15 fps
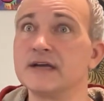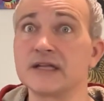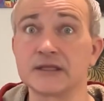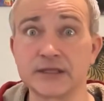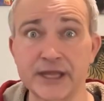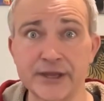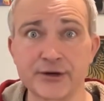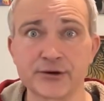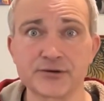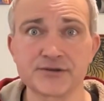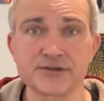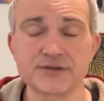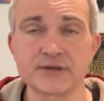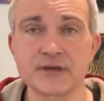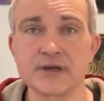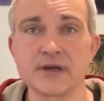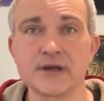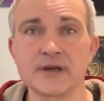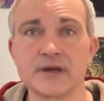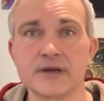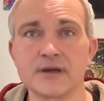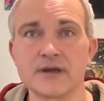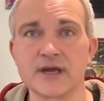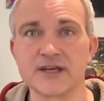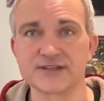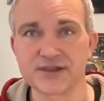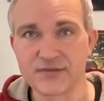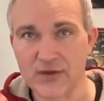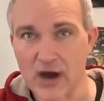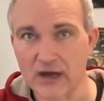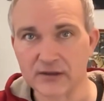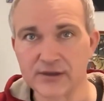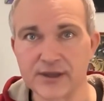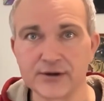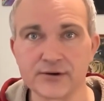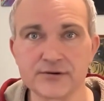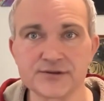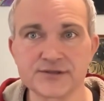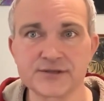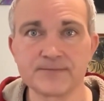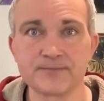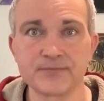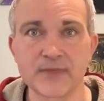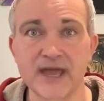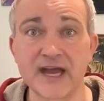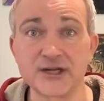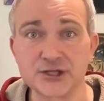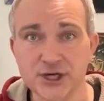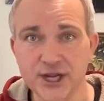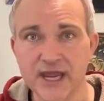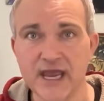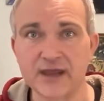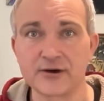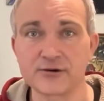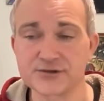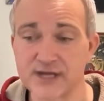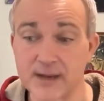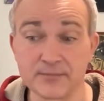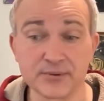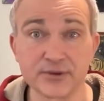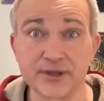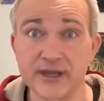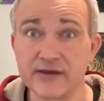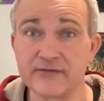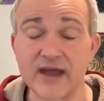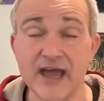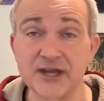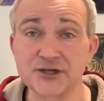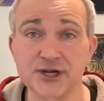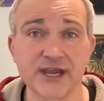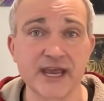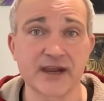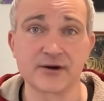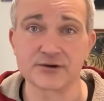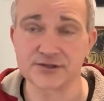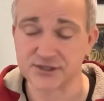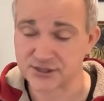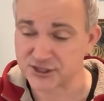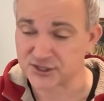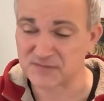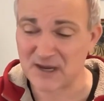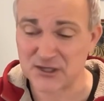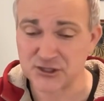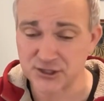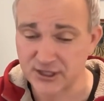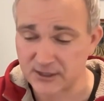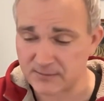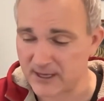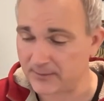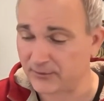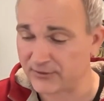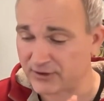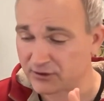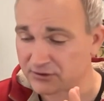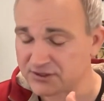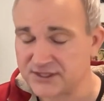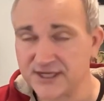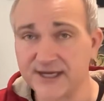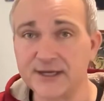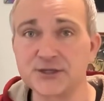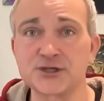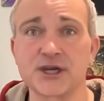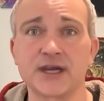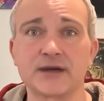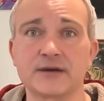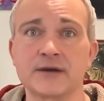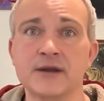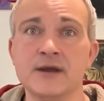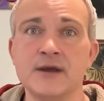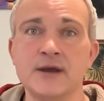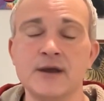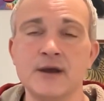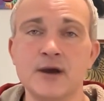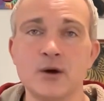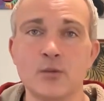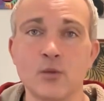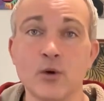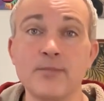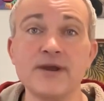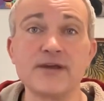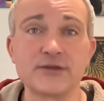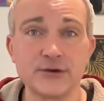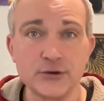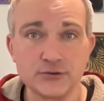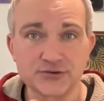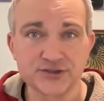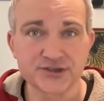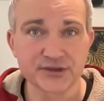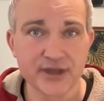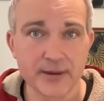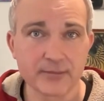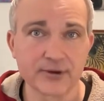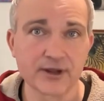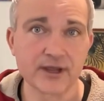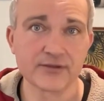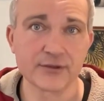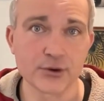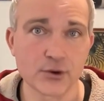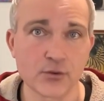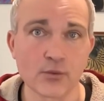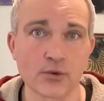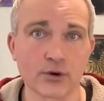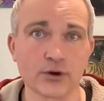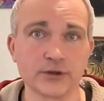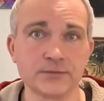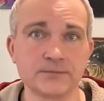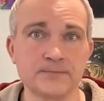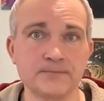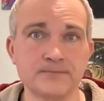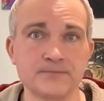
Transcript: leaders, as thought leaders, educators. I believe educators, especially people that are teaching, will be the new celebrity in the new world